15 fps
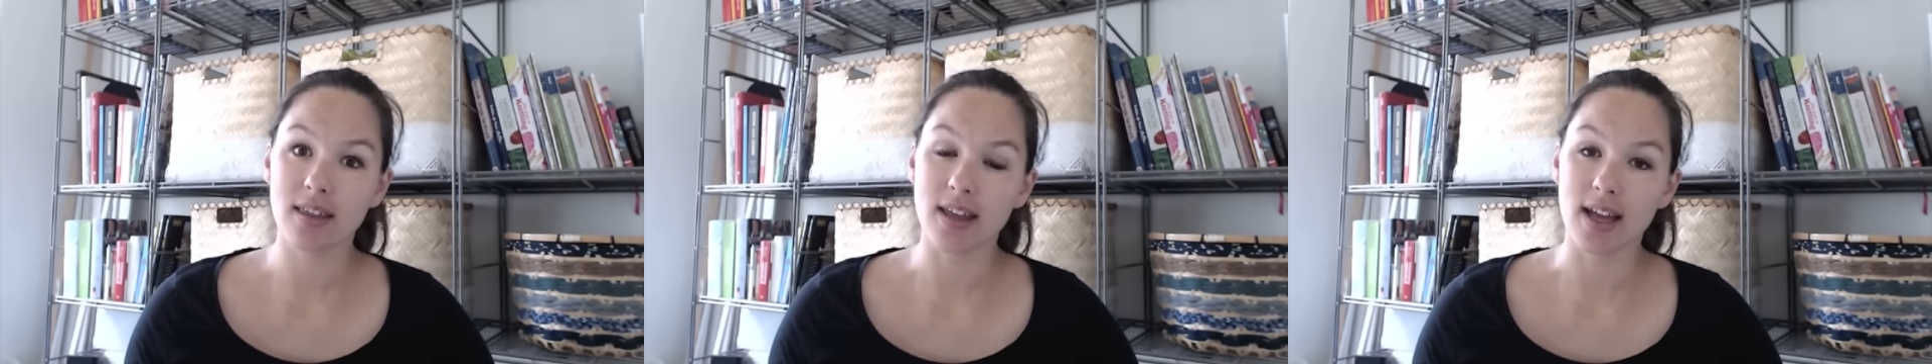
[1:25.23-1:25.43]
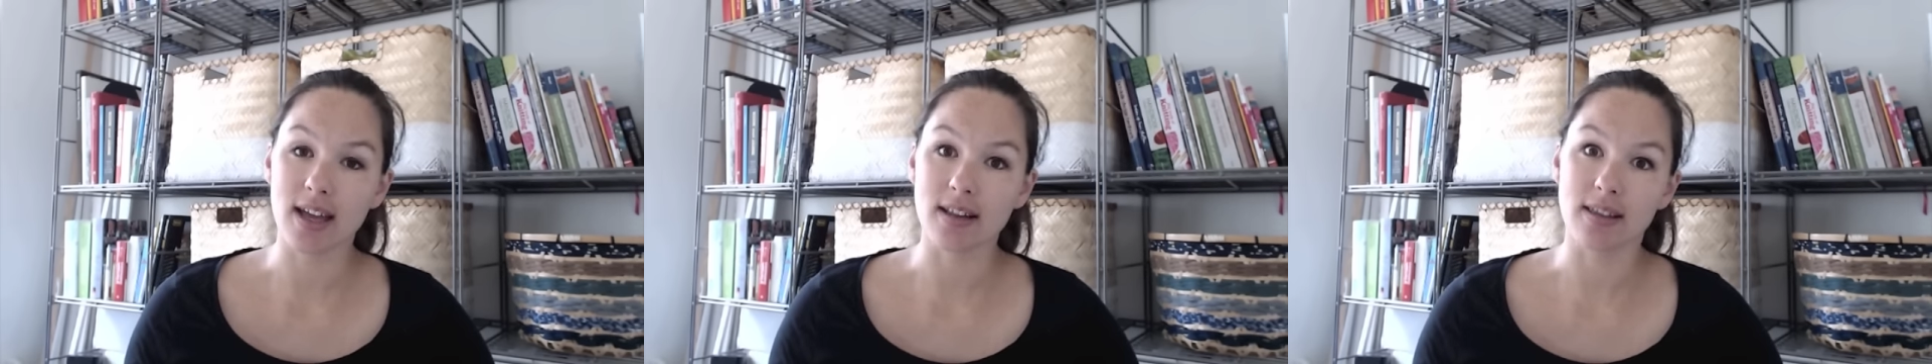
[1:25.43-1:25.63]

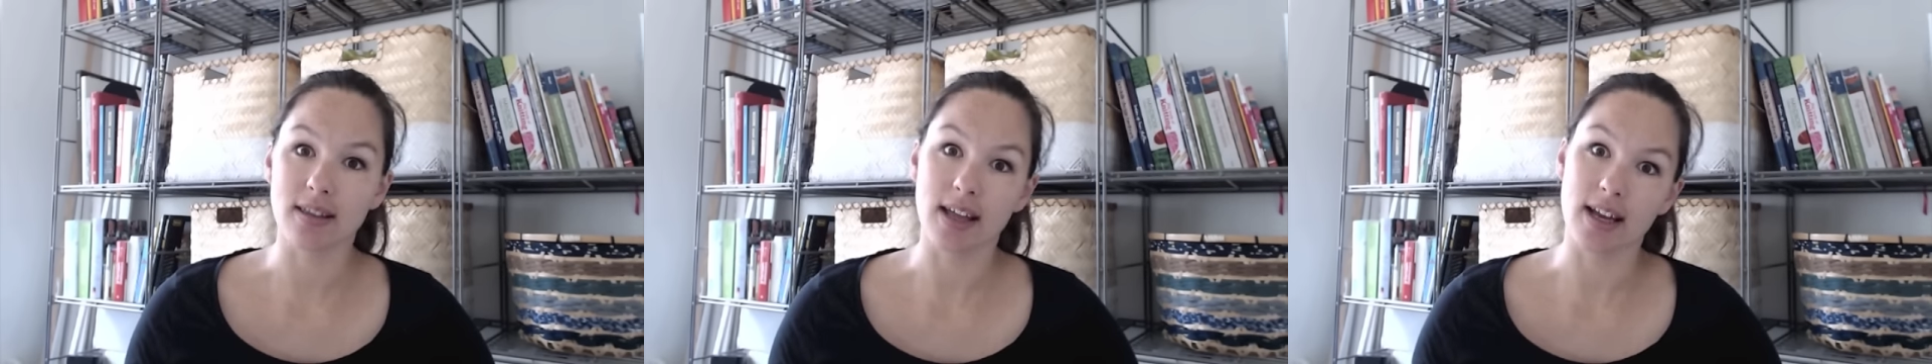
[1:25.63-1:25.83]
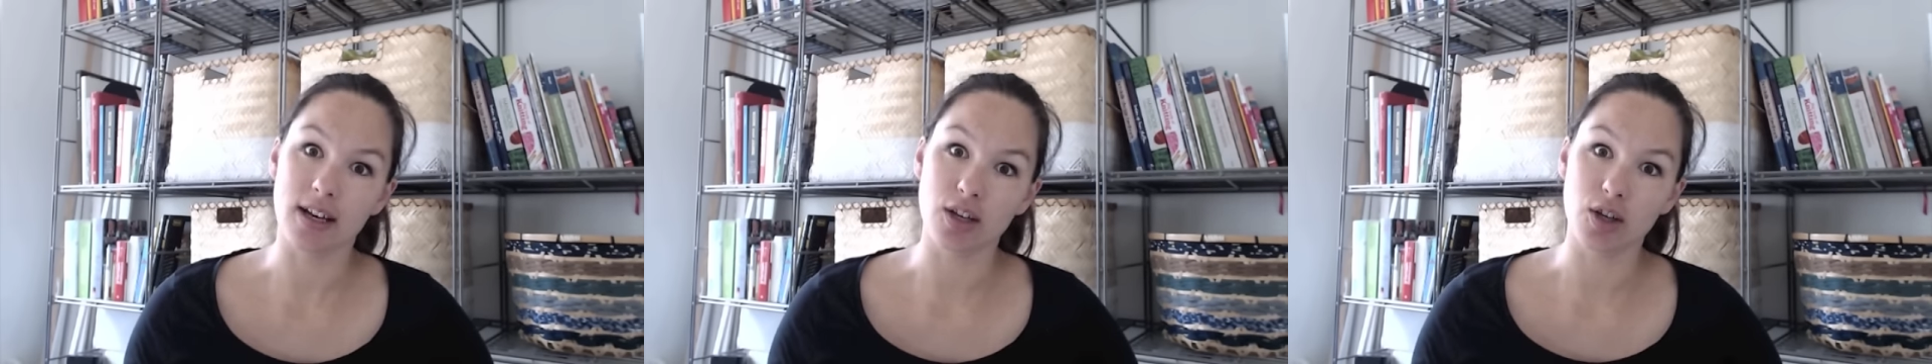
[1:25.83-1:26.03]
and
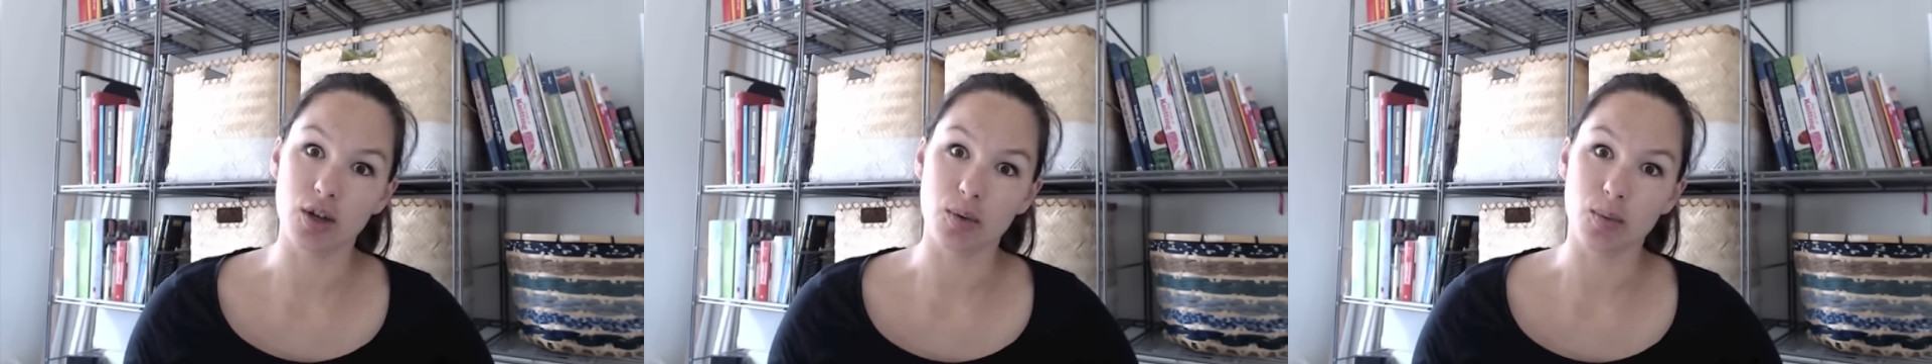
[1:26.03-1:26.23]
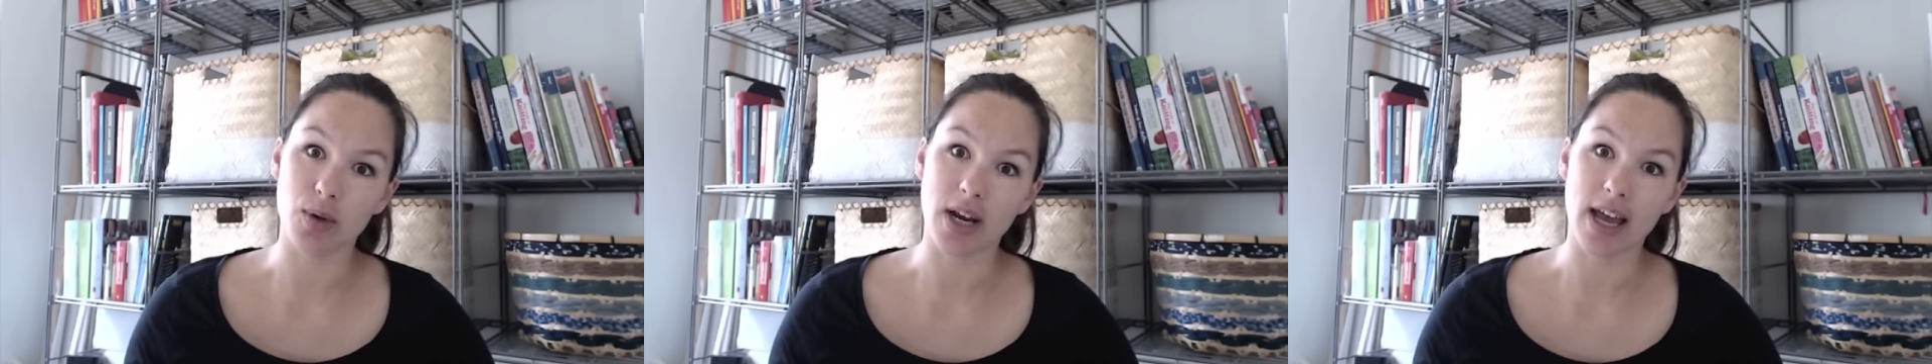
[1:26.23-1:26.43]
then you
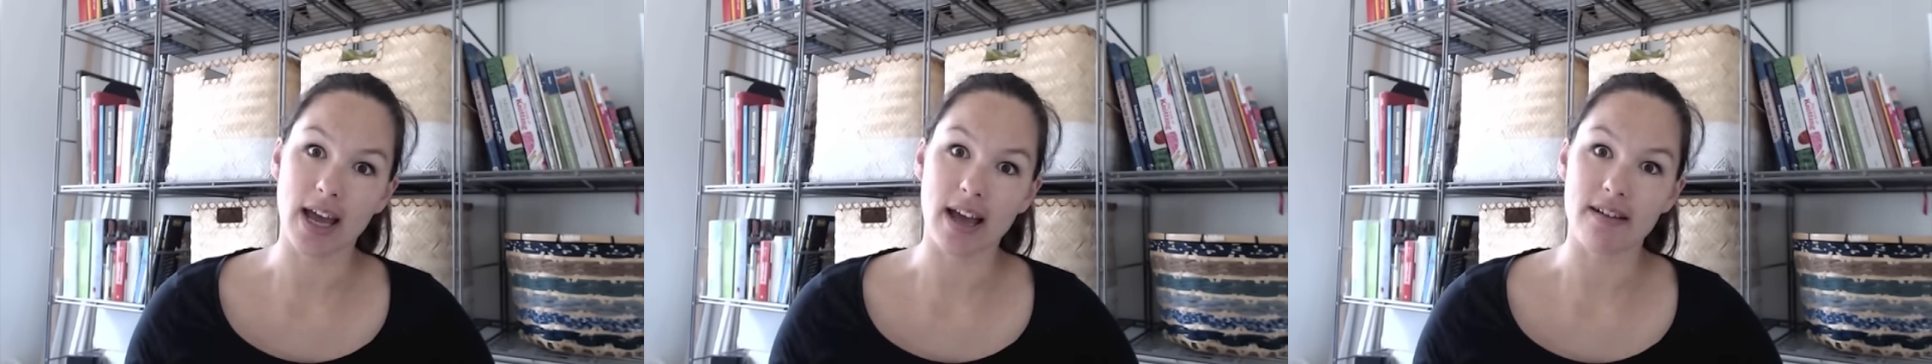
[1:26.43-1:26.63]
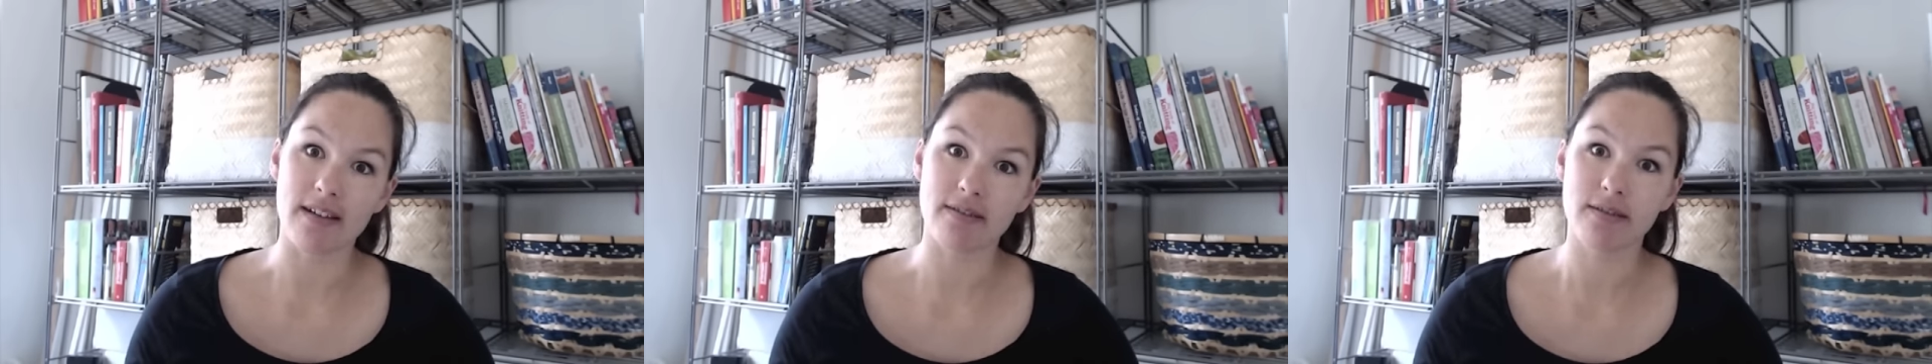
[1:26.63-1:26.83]
would
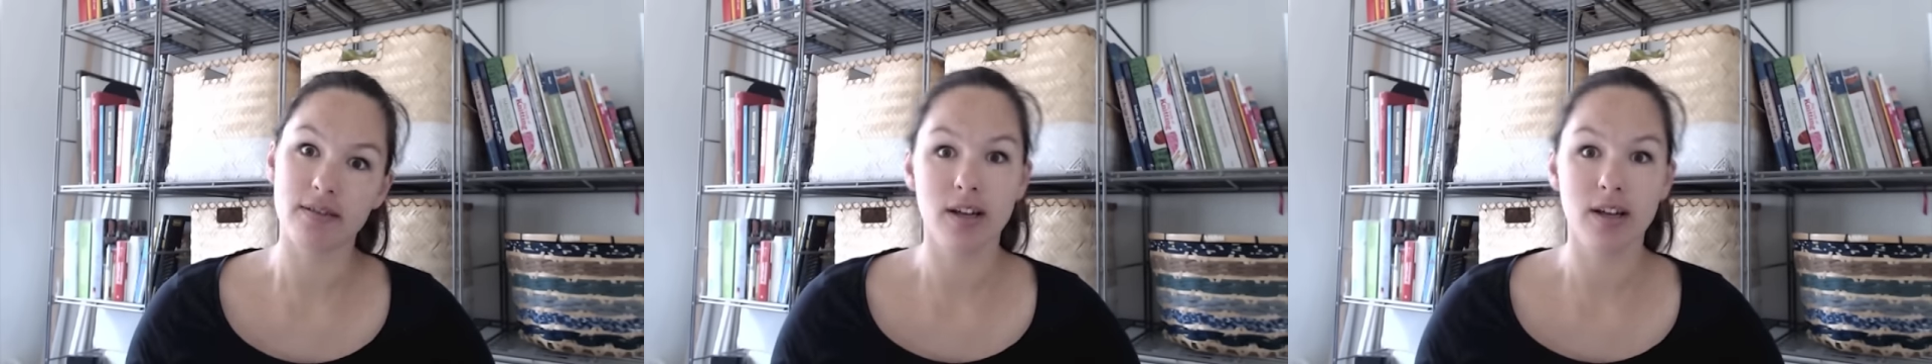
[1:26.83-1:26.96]
have,